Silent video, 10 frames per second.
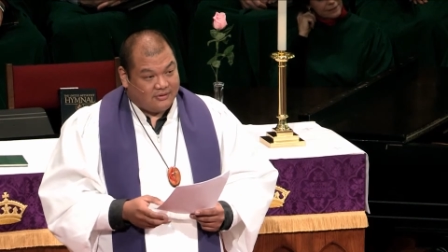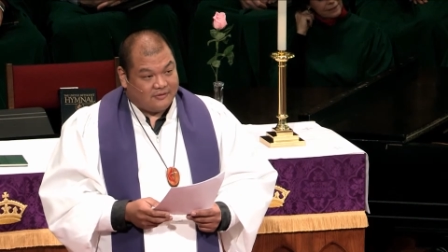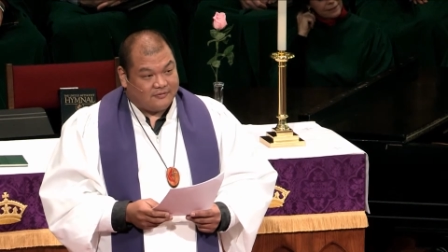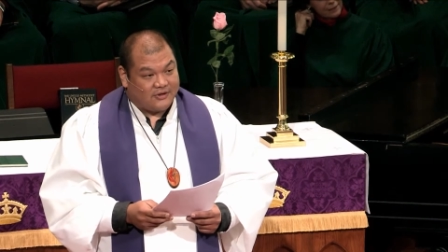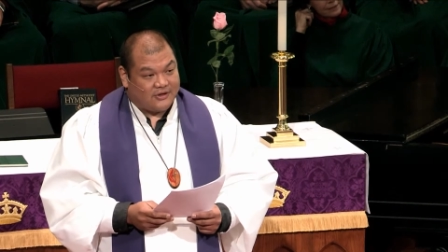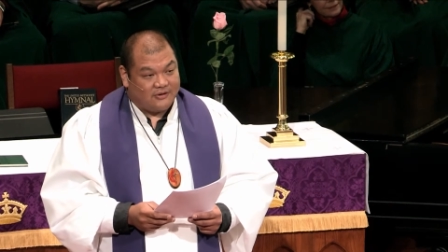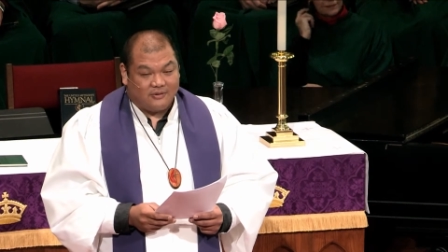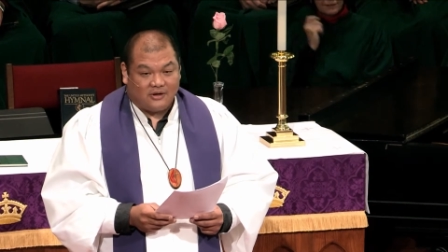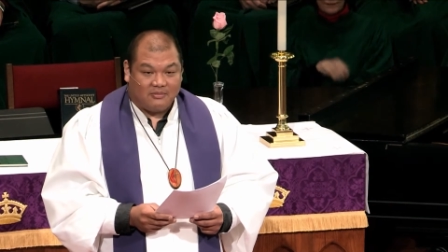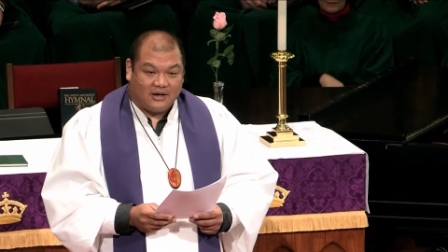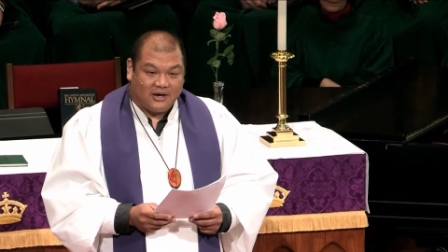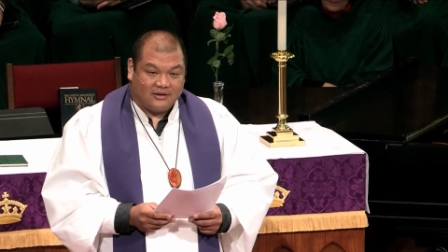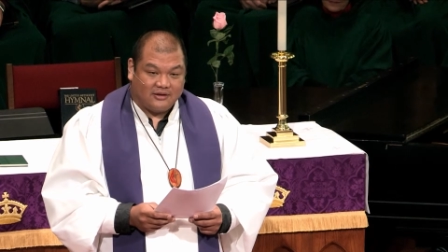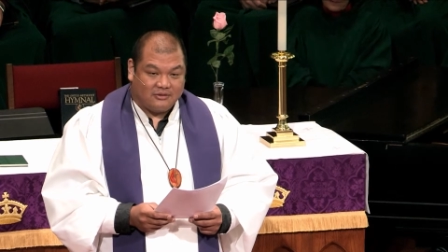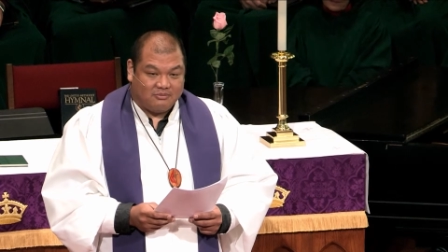for you are my
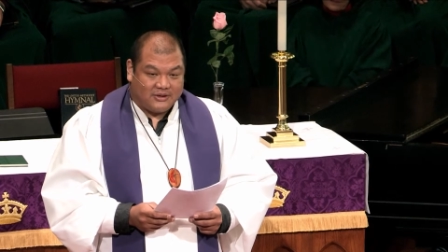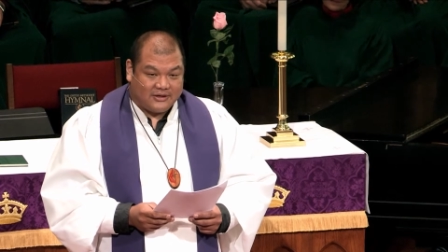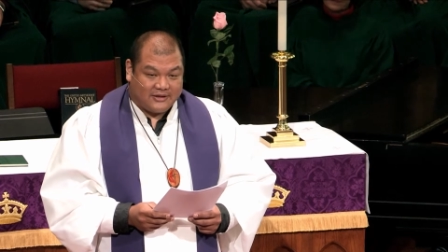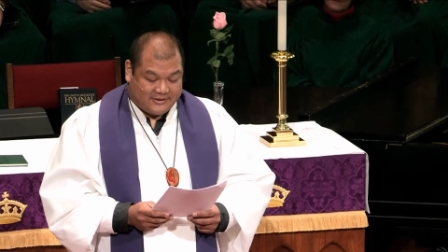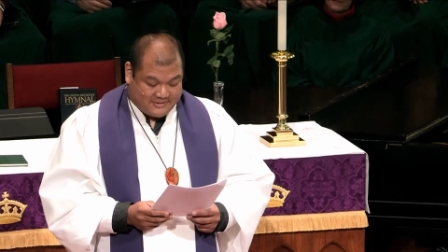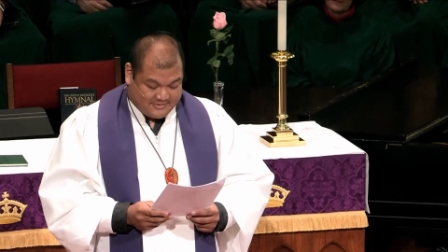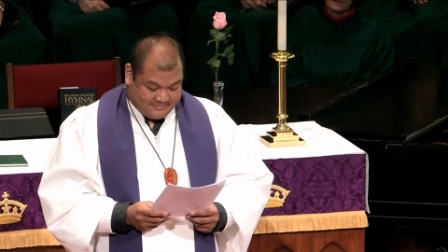little bunny.